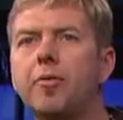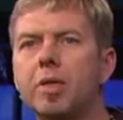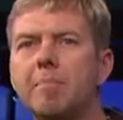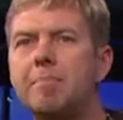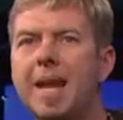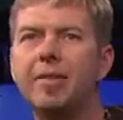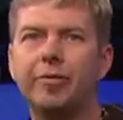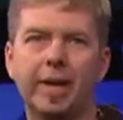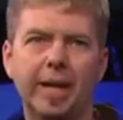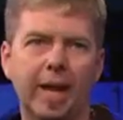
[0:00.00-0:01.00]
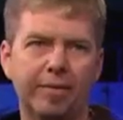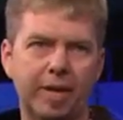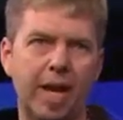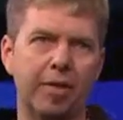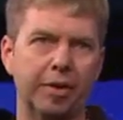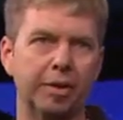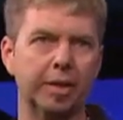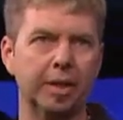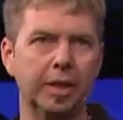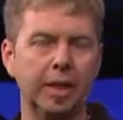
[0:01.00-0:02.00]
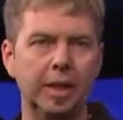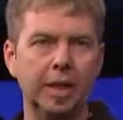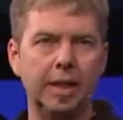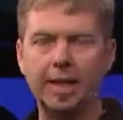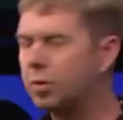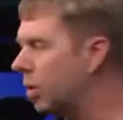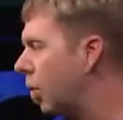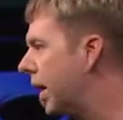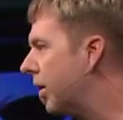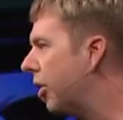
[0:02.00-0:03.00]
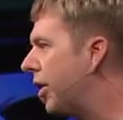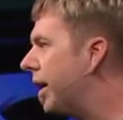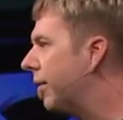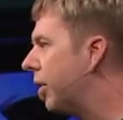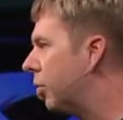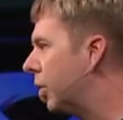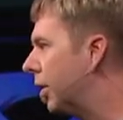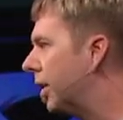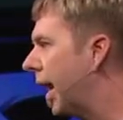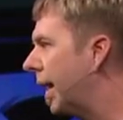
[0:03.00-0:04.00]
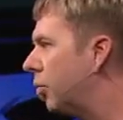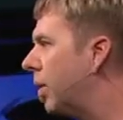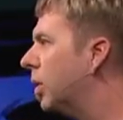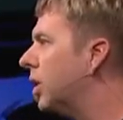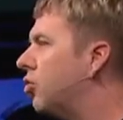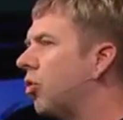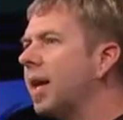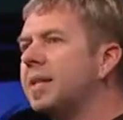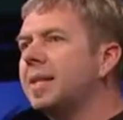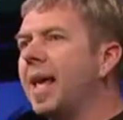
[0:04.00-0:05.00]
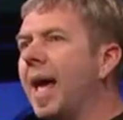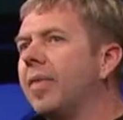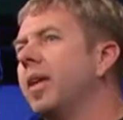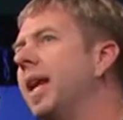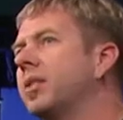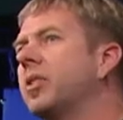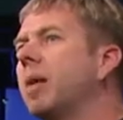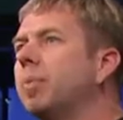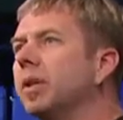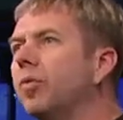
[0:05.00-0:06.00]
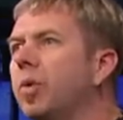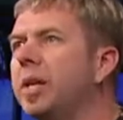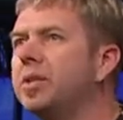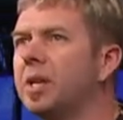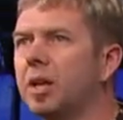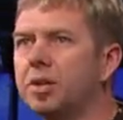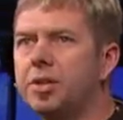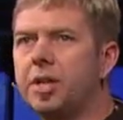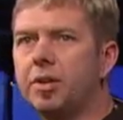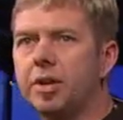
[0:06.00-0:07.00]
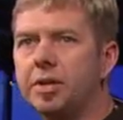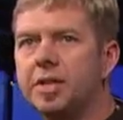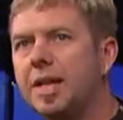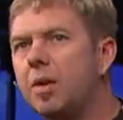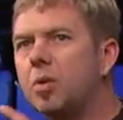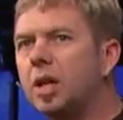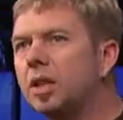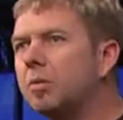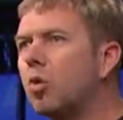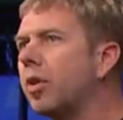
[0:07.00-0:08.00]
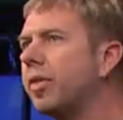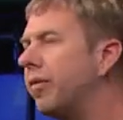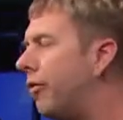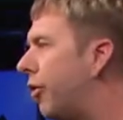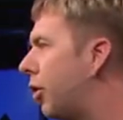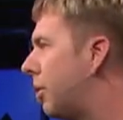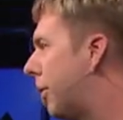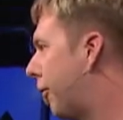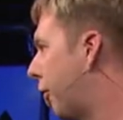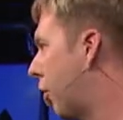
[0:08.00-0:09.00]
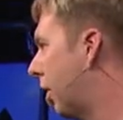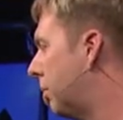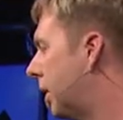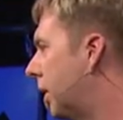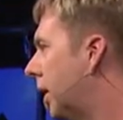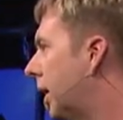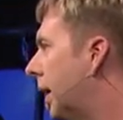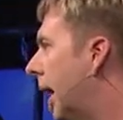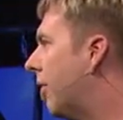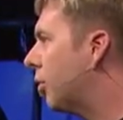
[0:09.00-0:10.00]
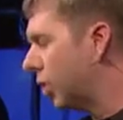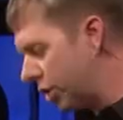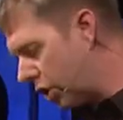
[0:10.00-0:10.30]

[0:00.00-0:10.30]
for the benefit of another. That's one way to think of the word, and we will address that the next couple of weeks in our series. Today, we're going to look more at the verb form of the word